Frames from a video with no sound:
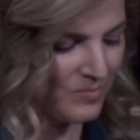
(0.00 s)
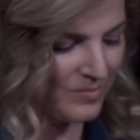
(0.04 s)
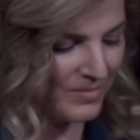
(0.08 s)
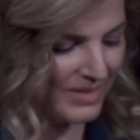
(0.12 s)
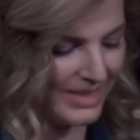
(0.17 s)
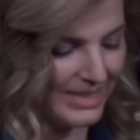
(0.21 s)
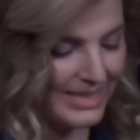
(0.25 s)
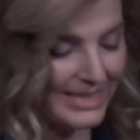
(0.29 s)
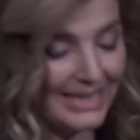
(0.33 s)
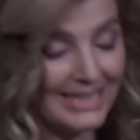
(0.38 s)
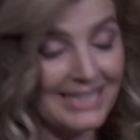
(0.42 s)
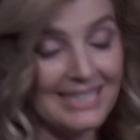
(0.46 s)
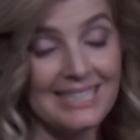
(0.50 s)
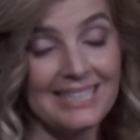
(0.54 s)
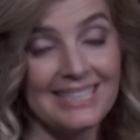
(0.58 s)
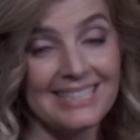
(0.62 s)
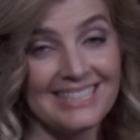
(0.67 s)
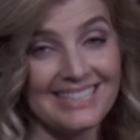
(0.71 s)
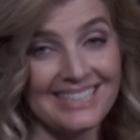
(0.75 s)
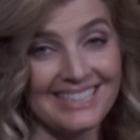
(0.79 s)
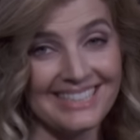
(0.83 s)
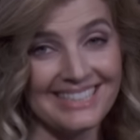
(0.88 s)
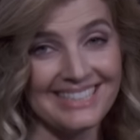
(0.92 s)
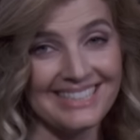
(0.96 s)
In
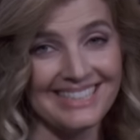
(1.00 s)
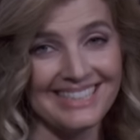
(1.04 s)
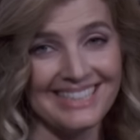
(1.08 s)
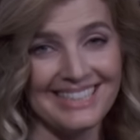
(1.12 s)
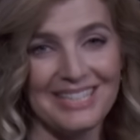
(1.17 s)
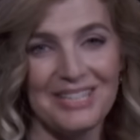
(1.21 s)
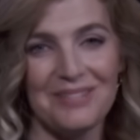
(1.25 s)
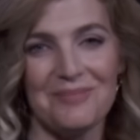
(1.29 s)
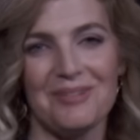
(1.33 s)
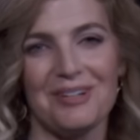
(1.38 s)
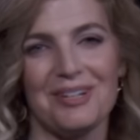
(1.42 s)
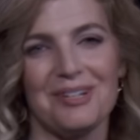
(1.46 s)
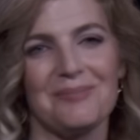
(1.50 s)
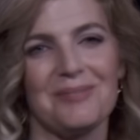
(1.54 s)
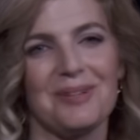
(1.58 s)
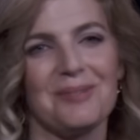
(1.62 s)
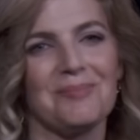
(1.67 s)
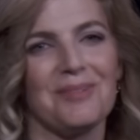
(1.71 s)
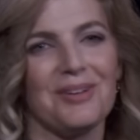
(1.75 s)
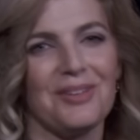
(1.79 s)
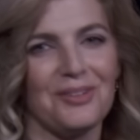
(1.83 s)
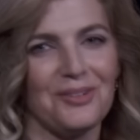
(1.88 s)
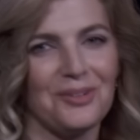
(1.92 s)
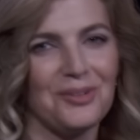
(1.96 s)
1960, he married my
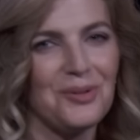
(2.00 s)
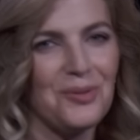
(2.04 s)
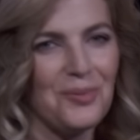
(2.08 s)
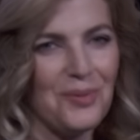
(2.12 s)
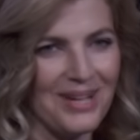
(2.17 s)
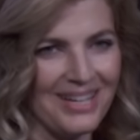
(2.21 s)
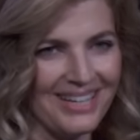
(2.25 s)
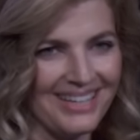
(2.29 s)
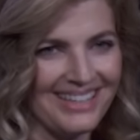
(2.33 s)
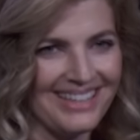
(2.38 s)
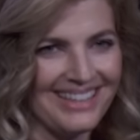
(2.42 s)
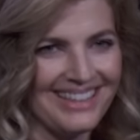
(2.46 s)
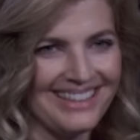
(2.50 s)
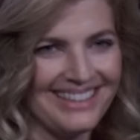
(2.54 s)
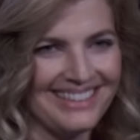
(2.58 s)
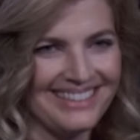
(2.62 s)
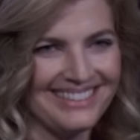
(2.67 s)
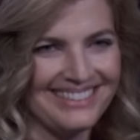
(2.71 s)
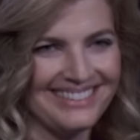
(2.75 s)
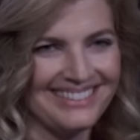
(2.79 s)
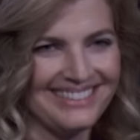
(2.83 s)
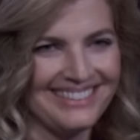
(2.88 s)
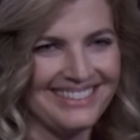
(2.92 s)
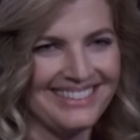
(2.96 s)
mother, Gwyneth,
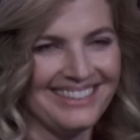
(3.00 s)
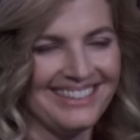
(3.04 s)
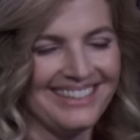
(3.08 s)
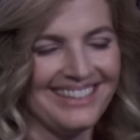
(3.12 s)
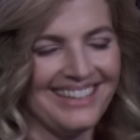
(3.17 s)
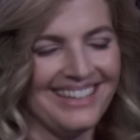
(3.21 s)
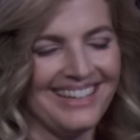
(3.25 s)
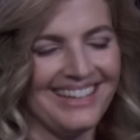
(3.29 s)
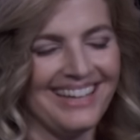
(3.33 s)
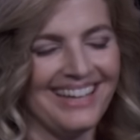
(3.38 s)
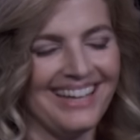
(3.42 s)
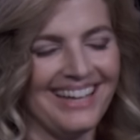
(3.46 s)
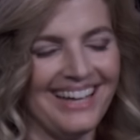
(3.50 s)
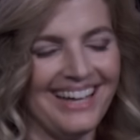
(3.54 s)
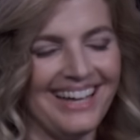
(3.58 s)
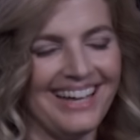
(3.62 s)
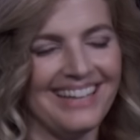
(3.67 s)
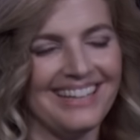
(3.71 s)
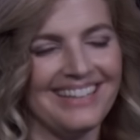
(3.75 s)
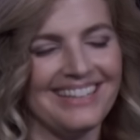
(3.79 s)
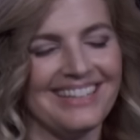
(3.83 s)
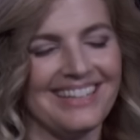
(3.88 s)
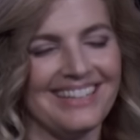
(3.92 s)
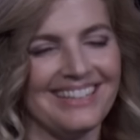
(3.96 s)

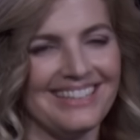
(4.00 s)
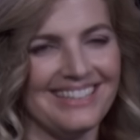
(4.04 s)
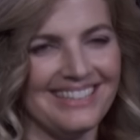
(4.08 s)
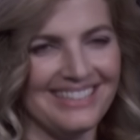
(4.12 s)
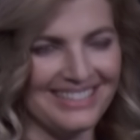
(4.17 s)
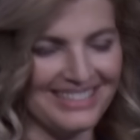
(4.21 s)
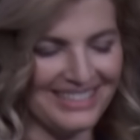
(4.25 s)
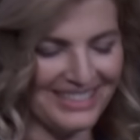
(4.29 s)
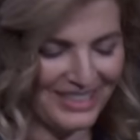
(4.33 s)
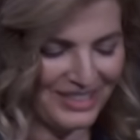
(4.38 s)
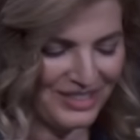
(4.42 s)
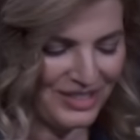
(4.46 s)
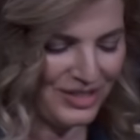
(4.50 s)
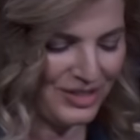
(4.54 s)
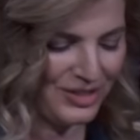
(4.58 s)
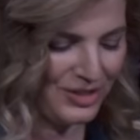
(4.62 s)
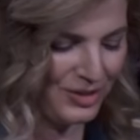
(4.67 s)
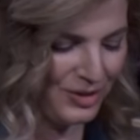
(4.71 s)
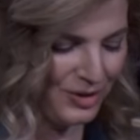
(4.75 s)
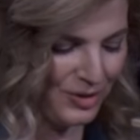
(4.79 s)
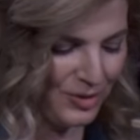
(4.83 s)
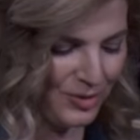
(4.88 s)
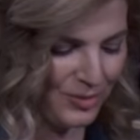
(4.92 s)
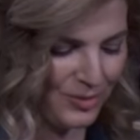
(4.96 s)
and in
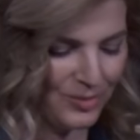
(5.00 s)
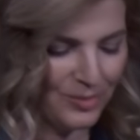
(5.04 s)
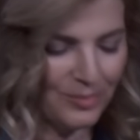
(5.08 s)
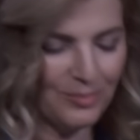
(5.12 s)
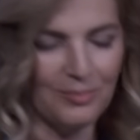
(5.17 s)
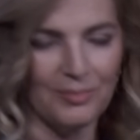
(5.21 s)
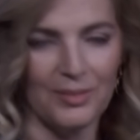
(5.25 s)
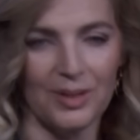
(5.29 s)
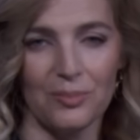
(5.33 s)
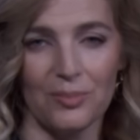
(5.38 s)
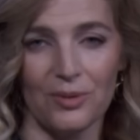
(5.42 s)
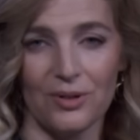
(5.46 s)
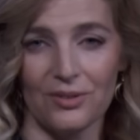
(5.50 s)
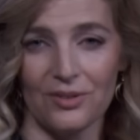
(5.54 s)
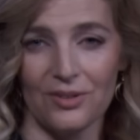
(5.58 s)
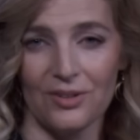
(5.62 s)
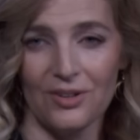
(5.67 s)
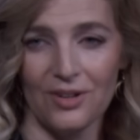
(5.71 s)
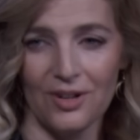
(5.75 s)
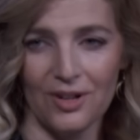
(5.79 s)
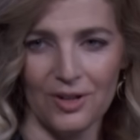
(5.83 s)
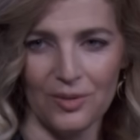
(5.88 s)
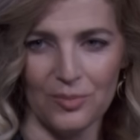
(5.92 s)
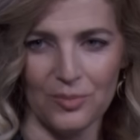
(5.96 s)
1962, my brother
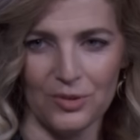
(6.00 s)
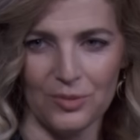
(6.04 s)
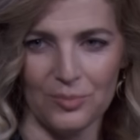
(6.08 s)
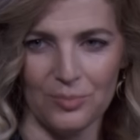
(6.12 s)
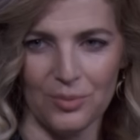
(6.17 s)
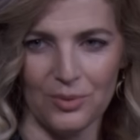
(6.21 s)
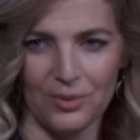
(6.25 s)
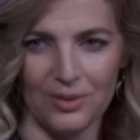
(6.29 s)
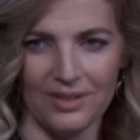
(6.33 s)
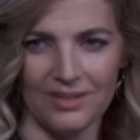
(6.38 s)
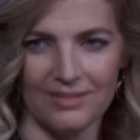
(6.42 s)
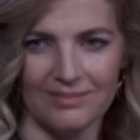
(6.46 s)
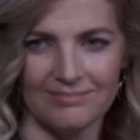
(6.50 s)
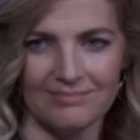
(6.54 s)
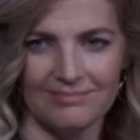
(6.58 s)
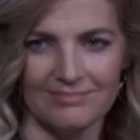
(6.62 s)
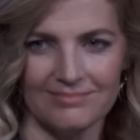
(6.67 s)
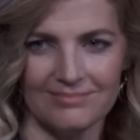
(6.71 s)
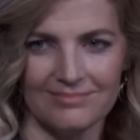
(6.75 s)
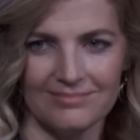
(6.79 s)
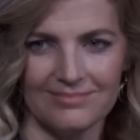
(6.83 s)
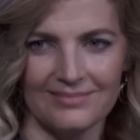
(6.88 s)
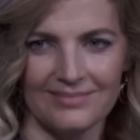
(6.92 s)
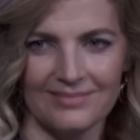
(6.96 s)
Carl was born.
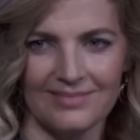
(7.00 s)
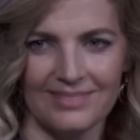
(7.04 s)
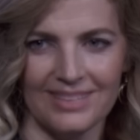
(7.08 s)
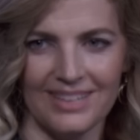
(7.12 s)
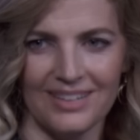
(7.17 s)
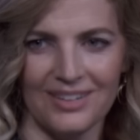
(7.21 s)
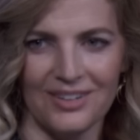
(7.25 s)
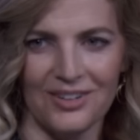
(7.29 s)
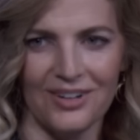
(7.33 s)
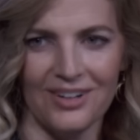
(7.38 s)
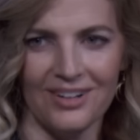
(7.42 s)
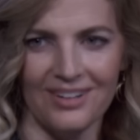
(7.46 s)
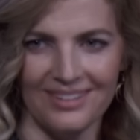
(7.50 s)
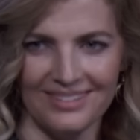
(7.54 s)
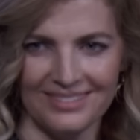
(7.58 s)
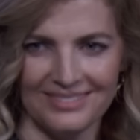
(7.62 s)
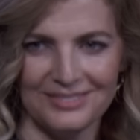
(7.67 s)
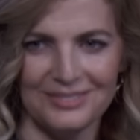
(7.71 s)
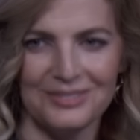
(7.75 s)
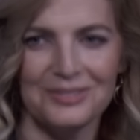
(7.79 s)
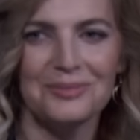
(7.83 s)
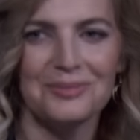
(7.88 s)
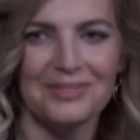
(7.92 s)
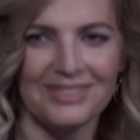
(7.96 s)
Hey, Carl,
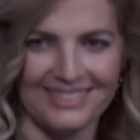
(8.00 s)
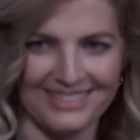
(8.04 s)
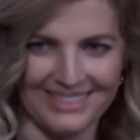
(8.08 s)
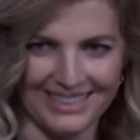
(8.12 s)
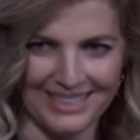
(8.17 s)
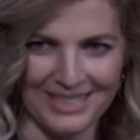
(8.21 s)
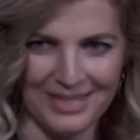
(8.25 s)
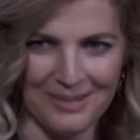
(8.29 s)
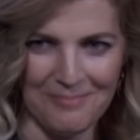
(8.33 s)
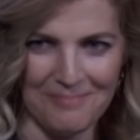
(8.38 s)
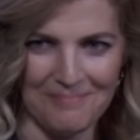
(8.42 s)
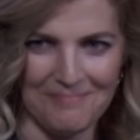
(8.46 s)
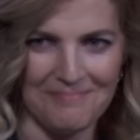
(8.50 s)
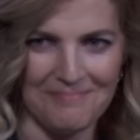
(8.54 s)
you want to stand up?